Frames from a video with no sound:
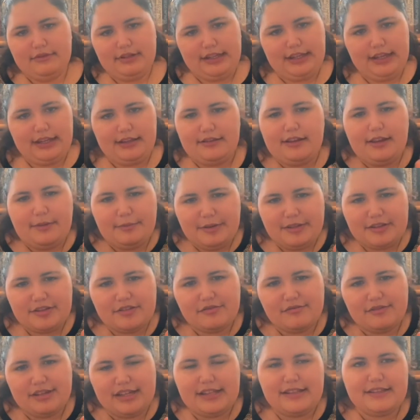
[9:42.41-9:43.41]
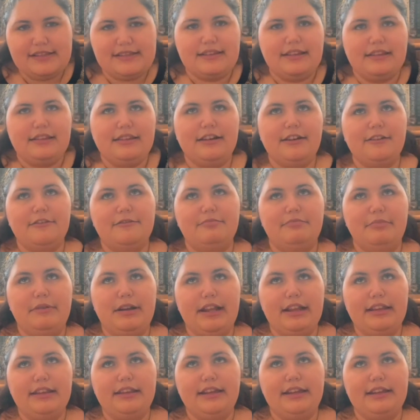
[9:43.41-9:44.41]
Again, a bit too insta-love, but
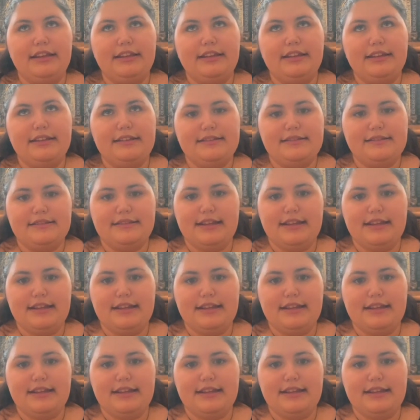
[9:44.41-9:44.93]
I like his